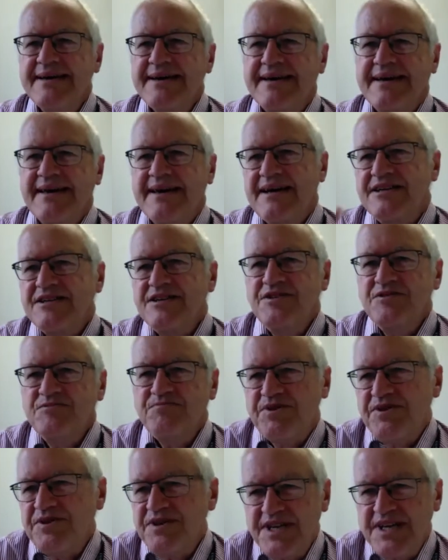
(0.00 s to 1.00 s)
Can you
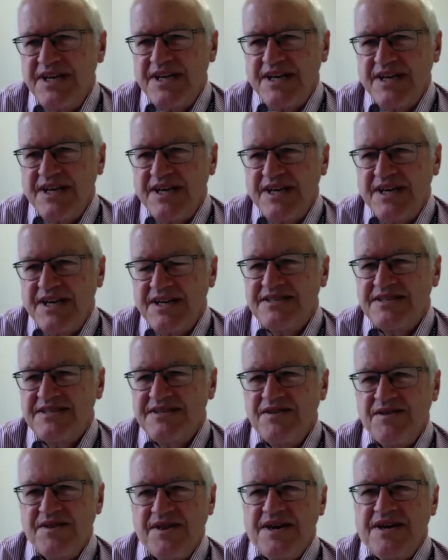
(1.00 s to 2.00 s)
predict
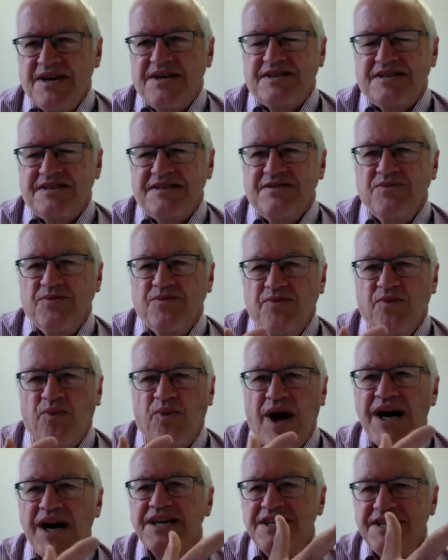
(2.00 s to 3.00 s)
that
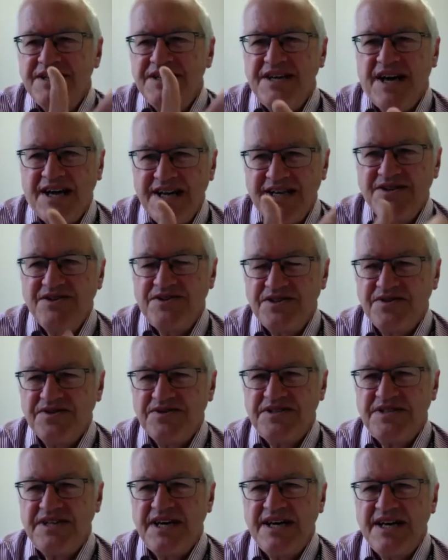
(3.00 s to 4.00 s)
why did dinosaurs
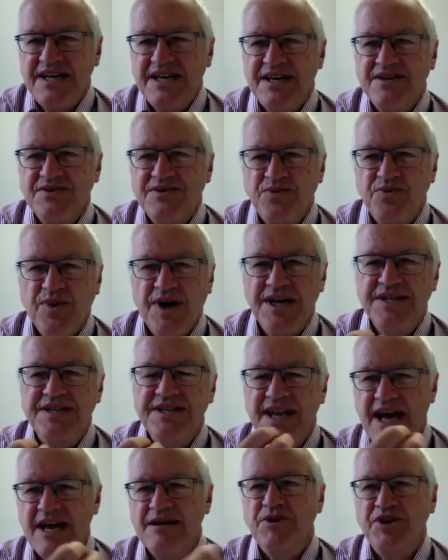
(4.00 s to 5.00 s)
die out? Why did
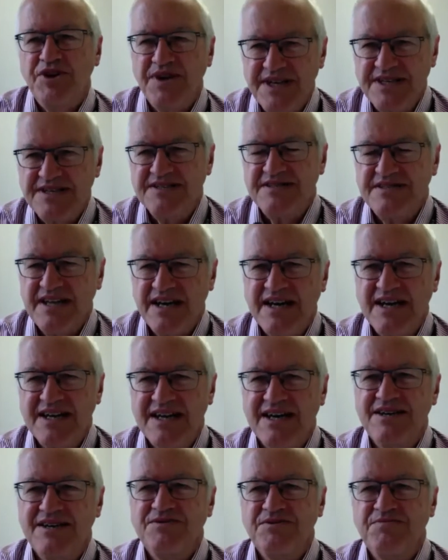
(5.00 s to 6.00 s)
ammonites die
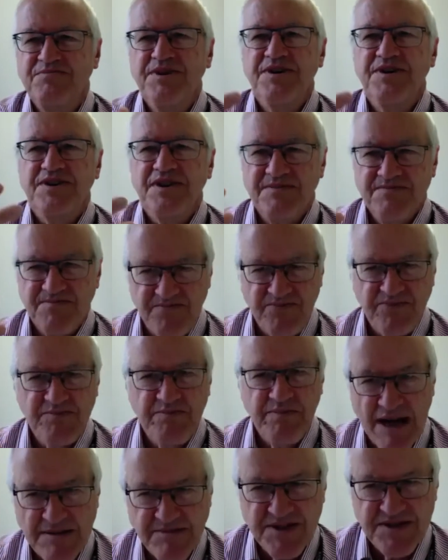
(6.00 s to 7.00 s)
out, but
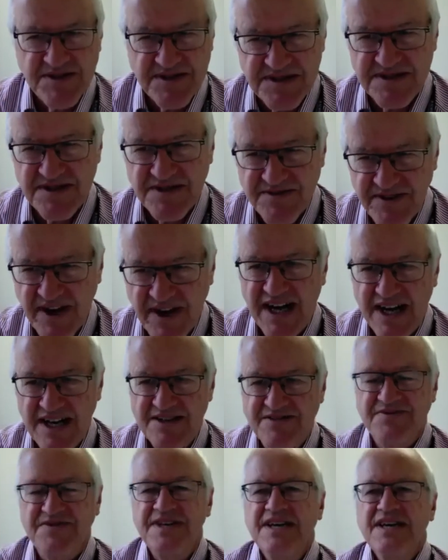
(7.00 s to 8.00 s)
mammals
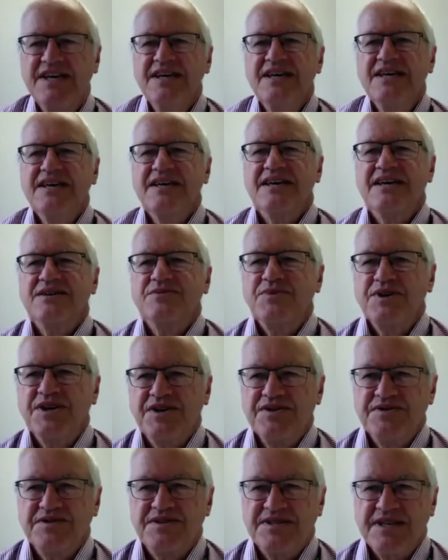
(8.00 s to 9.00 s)
survived? And we
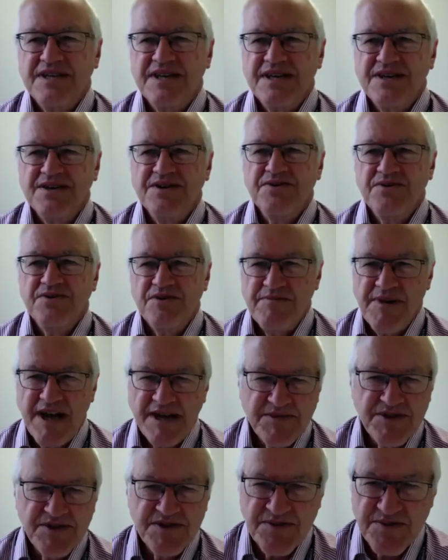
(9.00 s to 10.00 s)
could say, oh, the
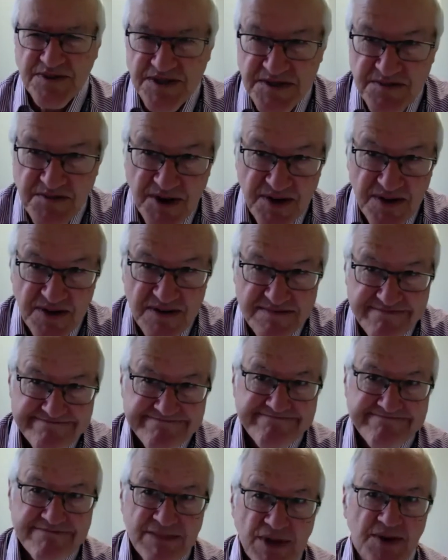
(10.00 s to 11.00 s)
mammals were small,
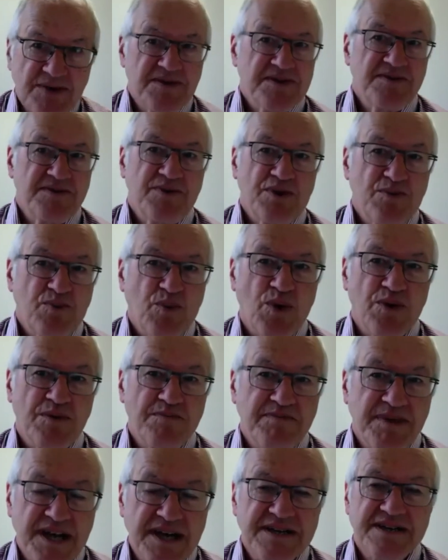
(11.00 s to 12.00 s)
or they were
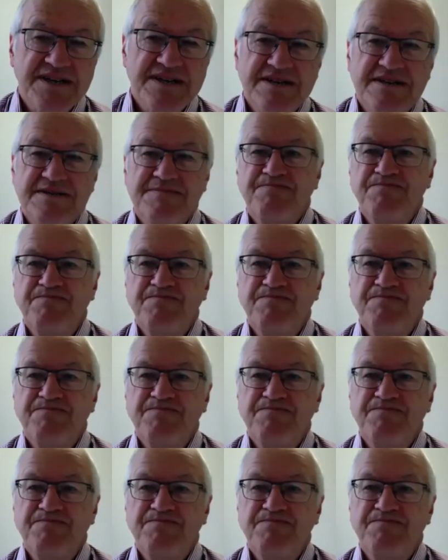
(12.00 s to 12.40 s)
warm-blooded.